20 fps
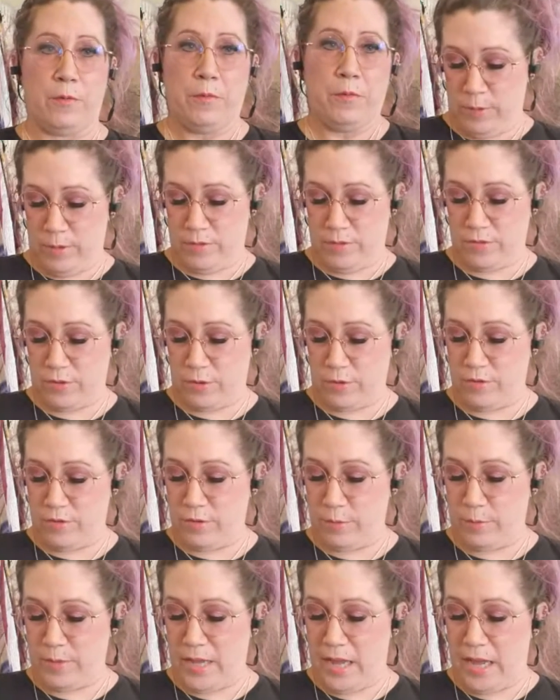wear skirts.
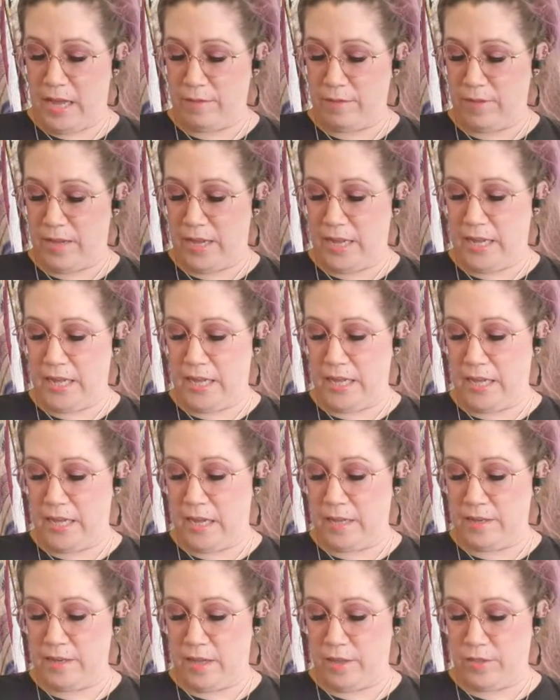So we have
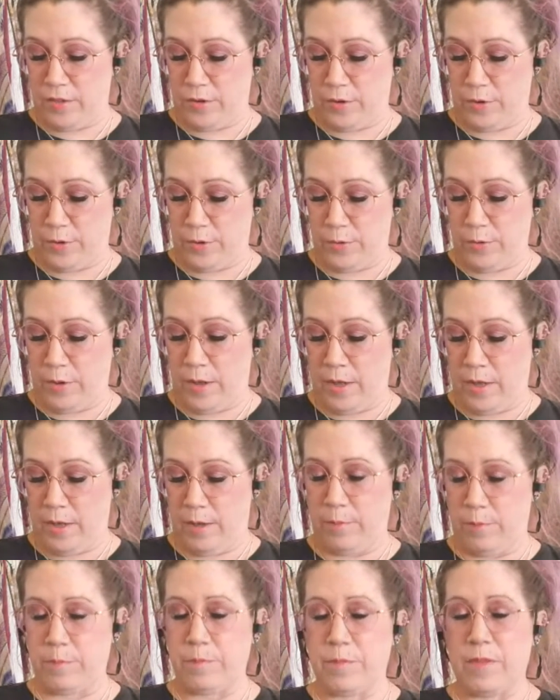another
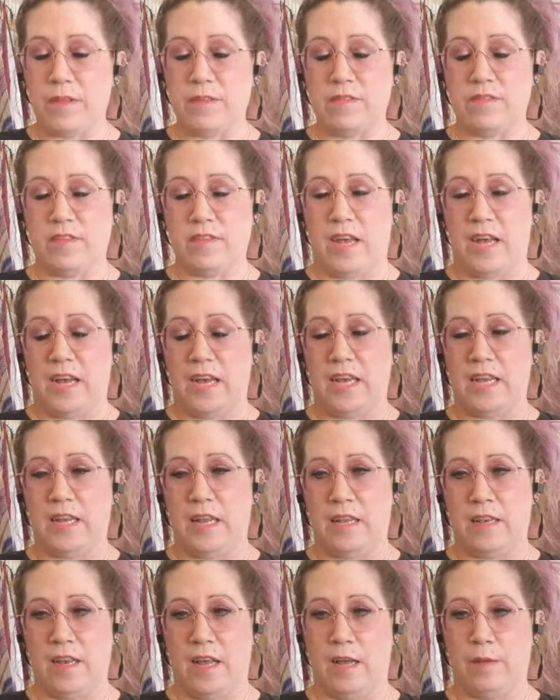side,
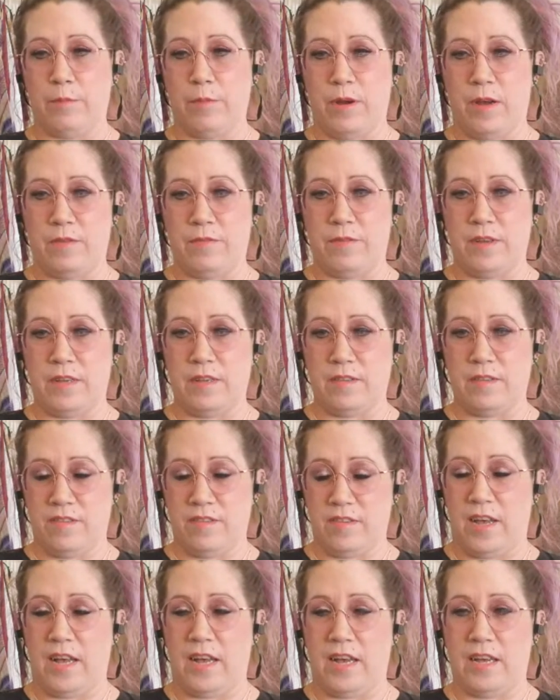a nonprofit
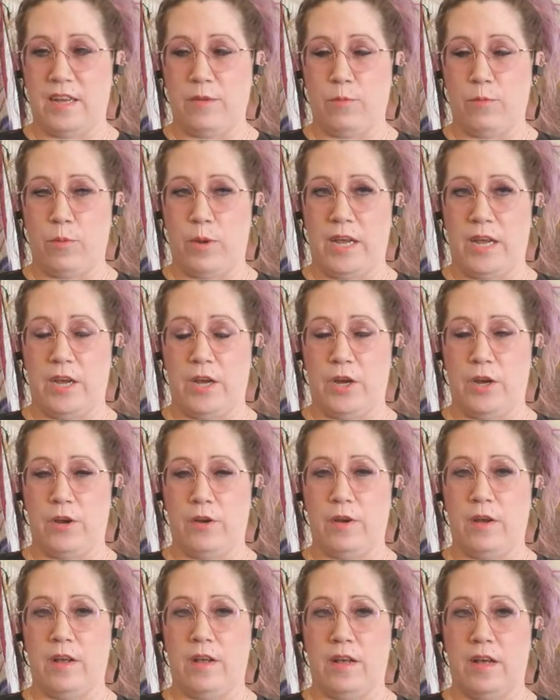side,
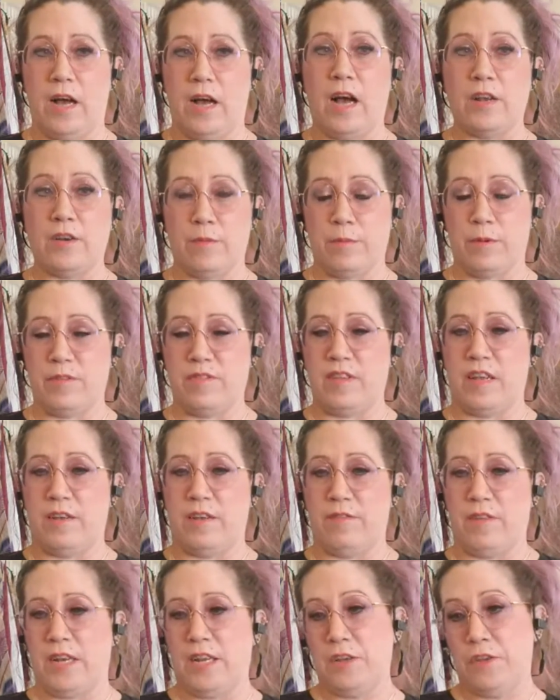where 100%
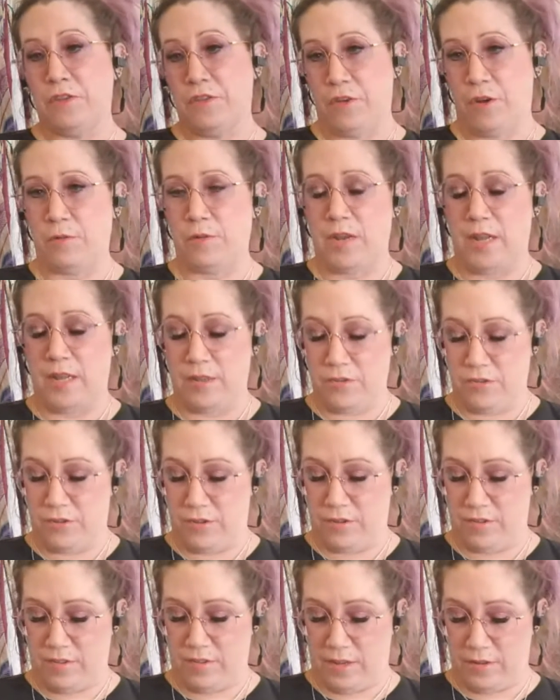of any
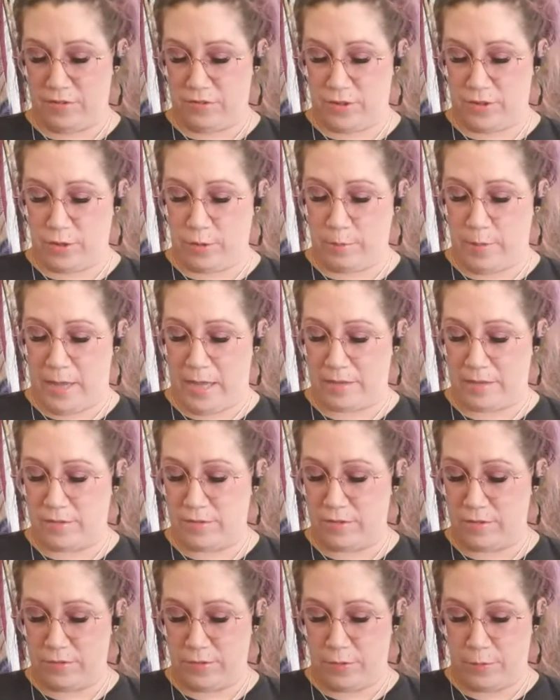donations actually go back
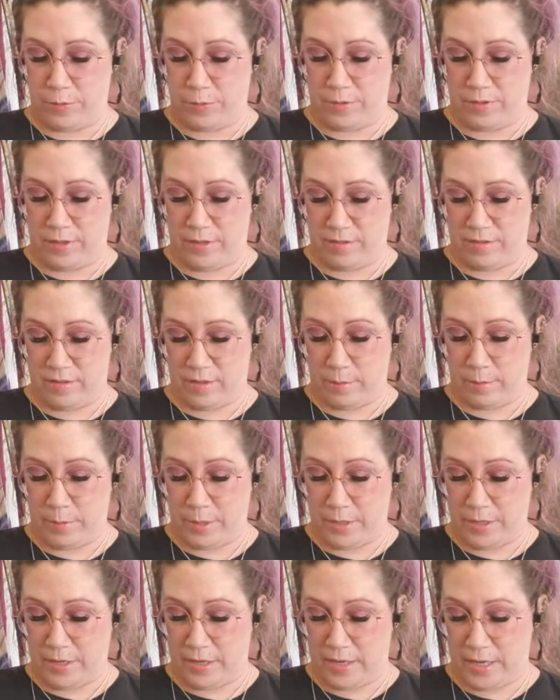to the Togolese
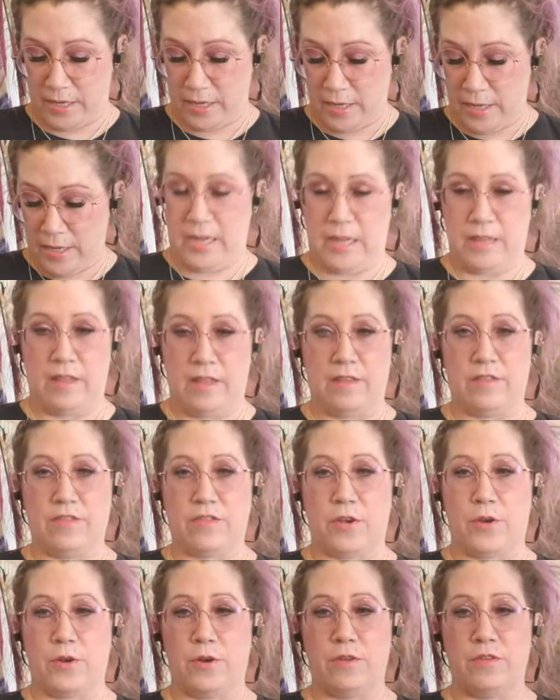community. And the
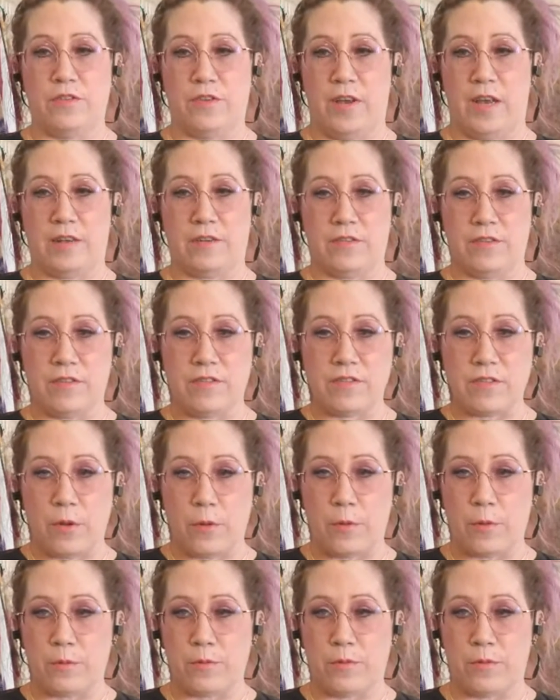skirts are actually
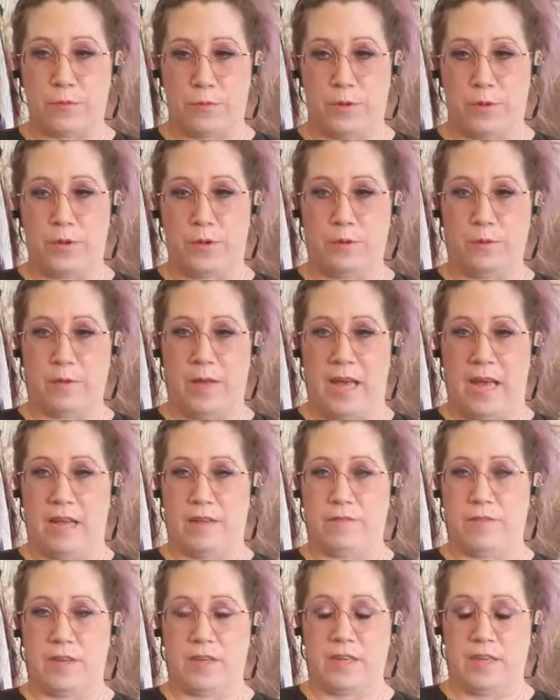sold through
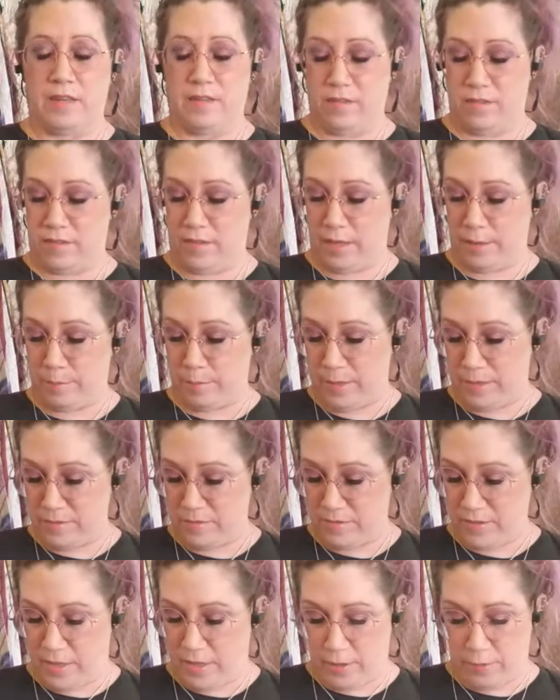advocates like
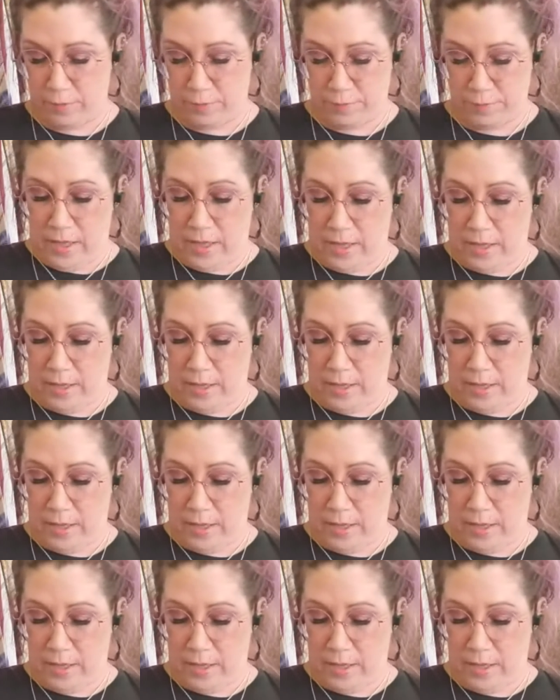myself.